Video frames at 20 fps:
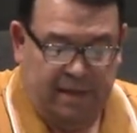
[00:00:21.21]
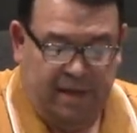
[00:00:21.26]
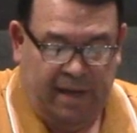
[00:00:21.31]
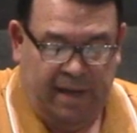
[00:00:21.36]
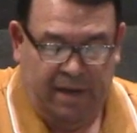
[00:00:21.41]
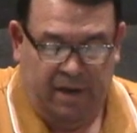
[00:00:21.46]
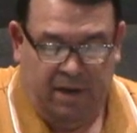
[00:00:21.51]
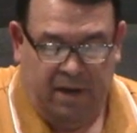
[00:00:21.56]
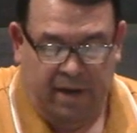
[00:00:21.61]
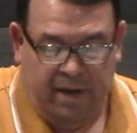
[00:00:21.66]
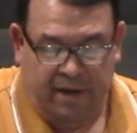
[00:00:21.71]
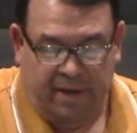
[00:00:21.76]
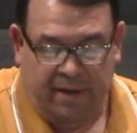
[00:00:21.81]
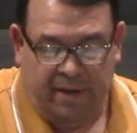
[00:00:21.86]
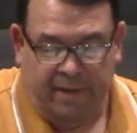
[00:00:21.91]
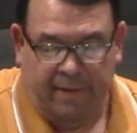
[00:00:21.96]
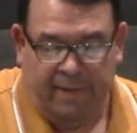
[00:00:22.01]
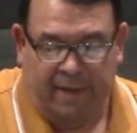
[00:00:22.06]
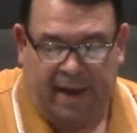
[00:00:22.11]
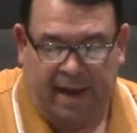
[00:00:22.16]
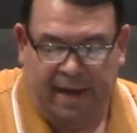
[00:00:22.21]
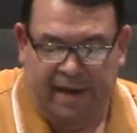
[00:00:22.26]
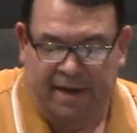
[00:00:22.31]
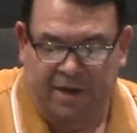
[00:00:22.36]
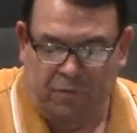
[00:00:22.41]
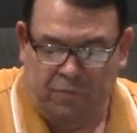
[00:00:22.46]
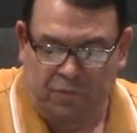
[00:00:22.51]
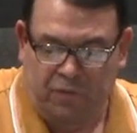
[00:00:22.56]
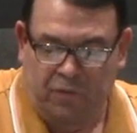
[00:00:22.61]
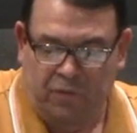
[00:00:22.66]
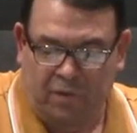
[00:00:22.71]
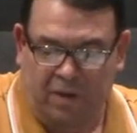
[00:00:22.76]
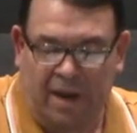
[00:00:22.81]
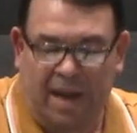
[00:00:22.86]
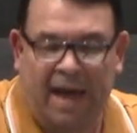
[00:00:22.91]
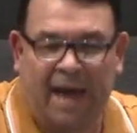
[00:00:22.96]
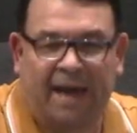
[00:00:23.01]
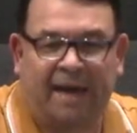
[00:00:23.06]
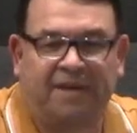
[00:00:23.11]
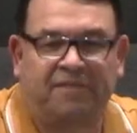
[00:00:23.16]
And uh, I don't do a
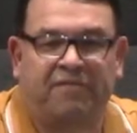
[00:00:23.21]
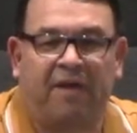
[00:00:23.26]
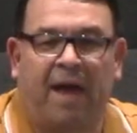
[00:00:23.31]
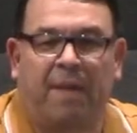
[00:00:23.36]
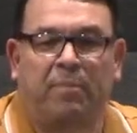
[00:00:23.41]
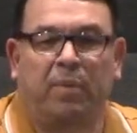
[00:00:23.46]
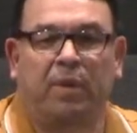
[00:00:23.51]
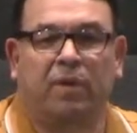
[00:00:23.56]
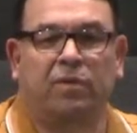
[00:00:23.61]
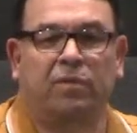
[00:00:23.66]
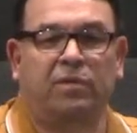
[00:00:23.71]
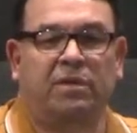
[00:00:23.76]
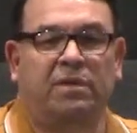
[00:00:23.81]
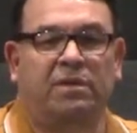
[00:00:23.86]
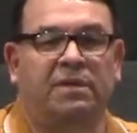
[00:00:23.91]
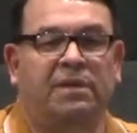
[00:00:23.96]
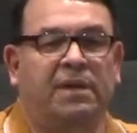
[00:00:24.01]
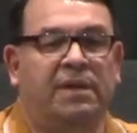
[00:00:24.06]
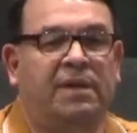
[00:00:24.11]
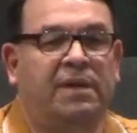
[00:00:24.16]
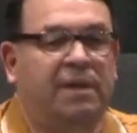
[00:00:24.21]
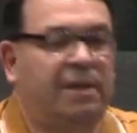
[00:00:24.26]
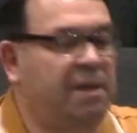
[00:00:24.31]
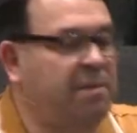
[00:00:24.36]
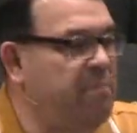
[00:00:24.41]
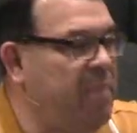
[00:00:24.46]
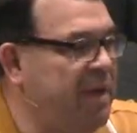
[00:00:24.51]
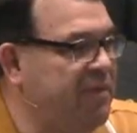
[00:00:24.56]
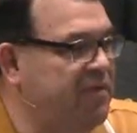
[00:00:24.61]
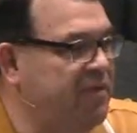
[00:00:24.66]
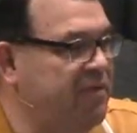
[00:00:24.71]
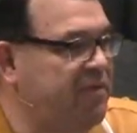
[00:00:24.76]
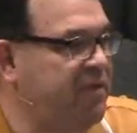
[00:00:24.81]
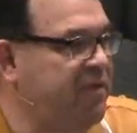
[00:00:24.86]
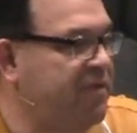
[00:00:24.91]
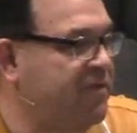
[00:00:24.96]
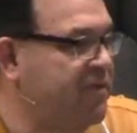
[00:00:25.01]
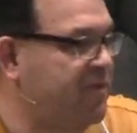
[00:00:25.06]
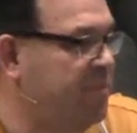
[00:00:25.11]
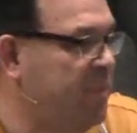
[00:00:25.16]
lot of topical
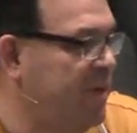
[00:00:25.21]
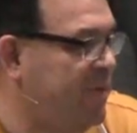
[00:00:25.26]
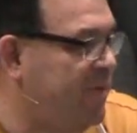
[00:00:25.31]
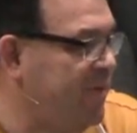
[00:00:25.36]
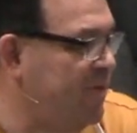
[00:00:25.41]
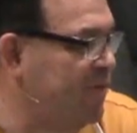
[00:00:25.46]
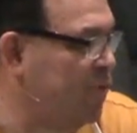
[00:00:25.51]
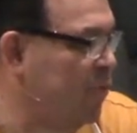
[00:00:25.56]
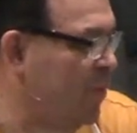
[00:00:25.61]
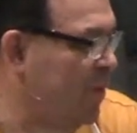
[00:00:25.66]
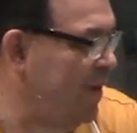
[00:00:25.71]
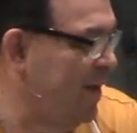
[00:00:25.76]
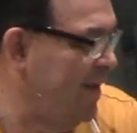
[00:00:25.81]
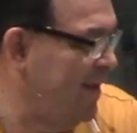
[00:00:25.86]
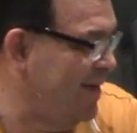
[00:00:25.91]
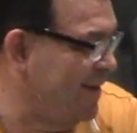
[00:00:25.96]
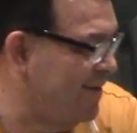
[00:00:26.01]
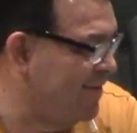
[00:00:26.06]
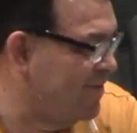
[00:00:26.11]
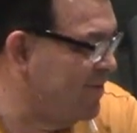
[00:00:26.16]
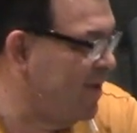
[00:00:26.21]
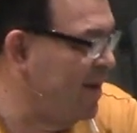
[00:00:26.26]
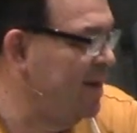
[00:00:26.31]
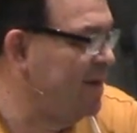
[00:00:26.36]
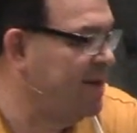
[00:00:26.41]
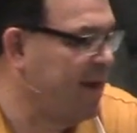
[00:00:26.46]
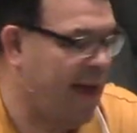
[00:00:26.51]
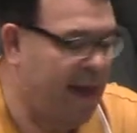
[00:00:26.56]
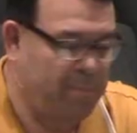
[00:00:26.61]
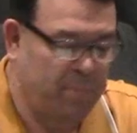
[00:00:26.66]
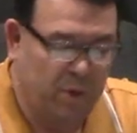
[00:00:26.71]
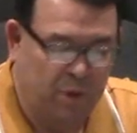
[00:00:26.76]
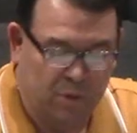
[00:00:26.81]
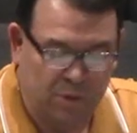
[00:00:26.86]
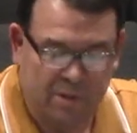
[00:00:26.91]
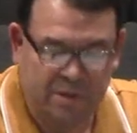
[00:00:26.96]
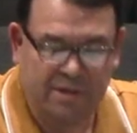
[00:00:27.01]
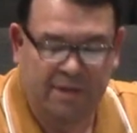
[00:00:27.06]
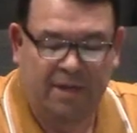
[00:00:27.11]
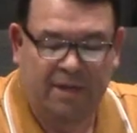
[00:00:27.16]
messages, but this one is
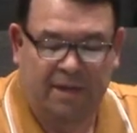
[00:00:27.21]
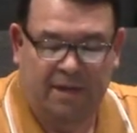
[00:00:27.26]
topical.